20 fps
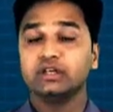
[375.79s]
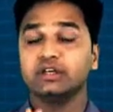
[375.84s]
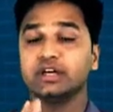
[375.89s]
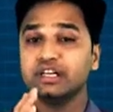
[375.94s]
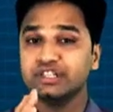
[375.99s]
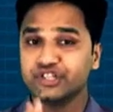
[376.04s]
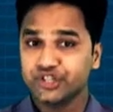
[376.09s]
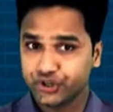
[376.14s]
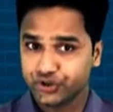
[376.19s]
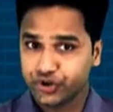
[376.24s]

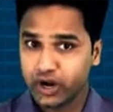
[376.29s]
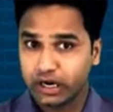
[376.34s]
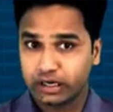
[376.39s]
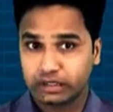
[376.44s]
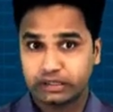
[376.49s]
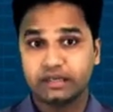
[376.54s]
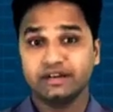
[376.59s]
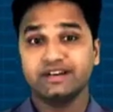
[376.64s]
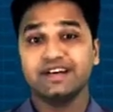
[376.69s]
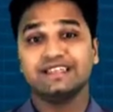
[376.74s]

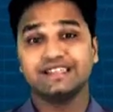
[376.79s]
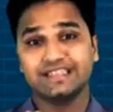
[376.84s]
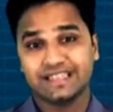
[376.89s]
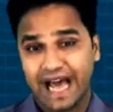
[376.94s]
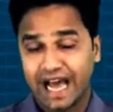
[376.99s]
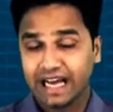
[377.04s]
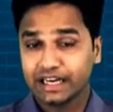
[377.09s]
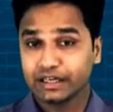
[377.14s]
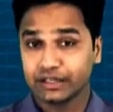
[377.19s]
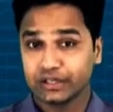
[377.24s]
construct the
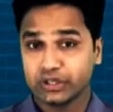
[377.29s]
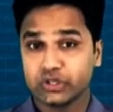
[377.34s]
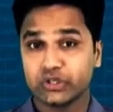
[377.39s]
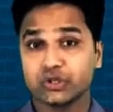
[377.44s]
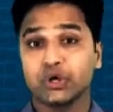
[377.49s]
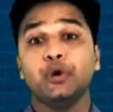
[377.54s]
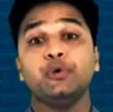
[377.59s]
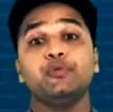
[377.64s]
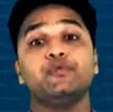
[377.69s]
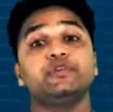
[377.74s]

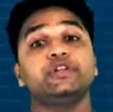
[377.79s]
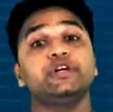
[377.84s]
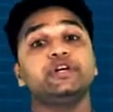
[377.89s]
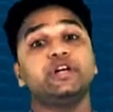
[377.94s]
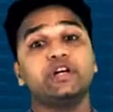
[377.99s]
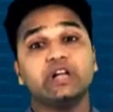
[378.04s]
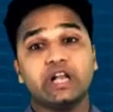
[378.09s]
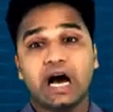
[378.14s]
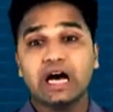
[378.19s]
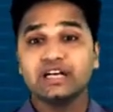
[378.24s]
rectangles with the
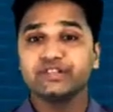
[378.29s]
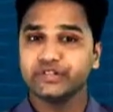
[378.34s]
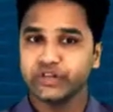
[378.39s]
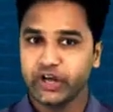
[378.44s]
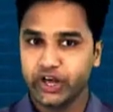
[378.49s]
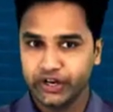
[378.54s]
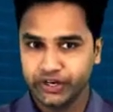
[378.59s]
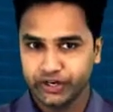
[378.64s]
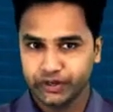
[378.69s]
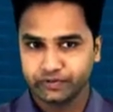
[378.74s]

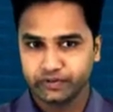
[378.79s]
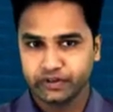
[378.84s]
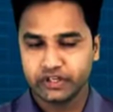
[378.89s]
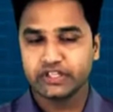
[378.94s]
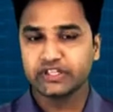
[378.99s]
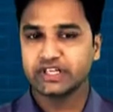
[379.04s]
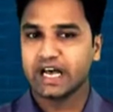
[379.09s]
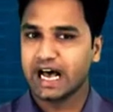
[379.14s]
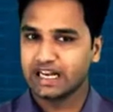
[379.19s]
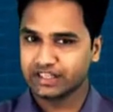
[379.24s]
class
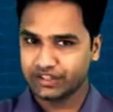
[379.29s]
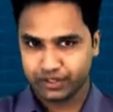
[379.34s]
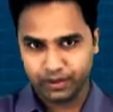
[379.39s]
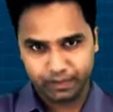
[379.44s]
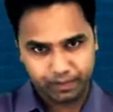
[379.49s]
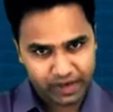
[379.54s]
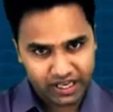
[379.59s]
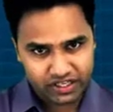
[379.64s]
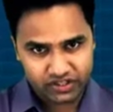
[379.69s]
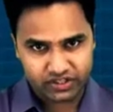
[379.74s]
intervals as
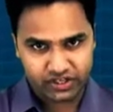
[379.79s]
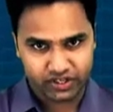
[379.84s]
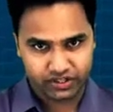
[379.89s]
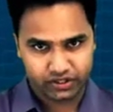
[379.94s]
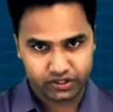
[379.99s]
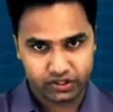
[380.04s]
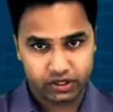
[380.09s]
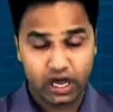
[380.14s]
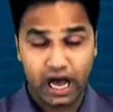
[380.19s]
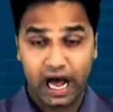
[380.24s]
the
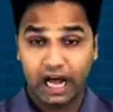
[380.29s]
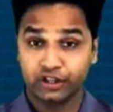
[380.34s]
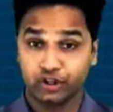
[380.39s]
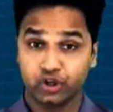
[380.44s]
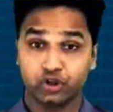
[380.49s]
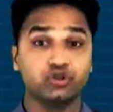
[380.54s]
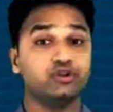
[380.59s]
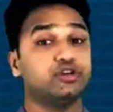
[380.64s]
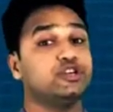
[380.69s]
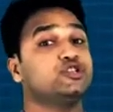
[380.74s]
basis
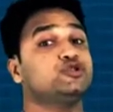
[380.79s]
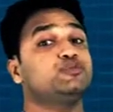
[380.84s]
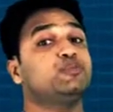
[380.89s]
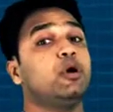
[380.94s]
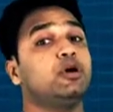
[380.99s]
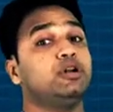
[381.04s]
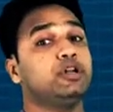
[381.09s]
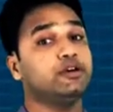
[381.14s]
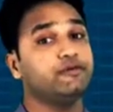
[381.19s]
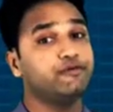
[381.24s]
and the
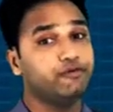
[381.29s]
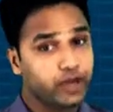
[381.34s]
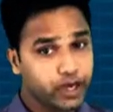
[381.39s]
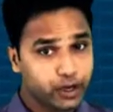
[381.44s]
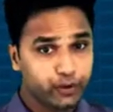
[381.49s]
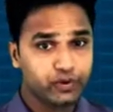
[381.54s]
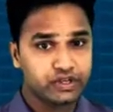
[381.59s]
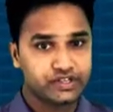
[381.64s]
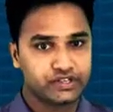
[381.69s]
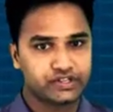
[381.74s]
corresponding
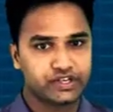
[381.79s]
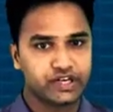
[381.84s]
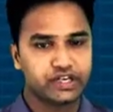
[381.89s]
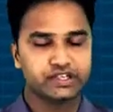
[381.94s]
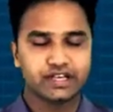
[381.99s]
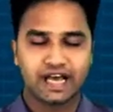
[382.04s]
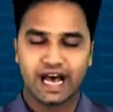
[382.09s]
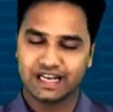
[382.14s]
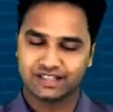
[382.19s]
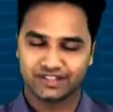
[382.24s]

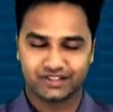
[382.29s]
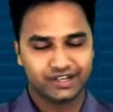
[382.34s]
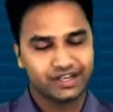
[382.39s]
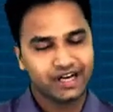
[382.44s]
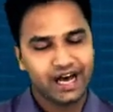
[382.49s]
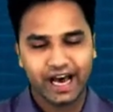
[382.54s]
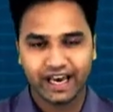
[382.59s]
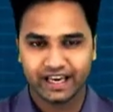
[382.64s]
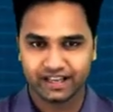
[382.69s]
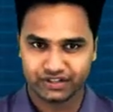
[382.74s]
frequencies as
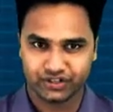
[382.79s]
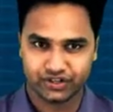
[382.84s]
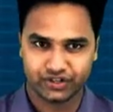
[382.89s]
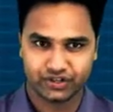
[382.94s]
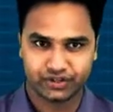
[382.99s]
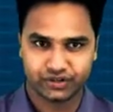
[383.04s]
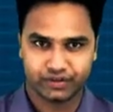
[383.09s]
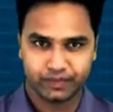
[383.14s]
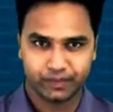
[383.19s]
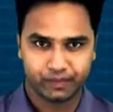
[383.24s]
the
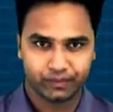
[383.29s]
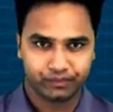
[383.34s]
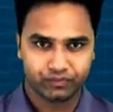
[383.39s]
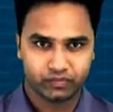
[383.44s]
heights.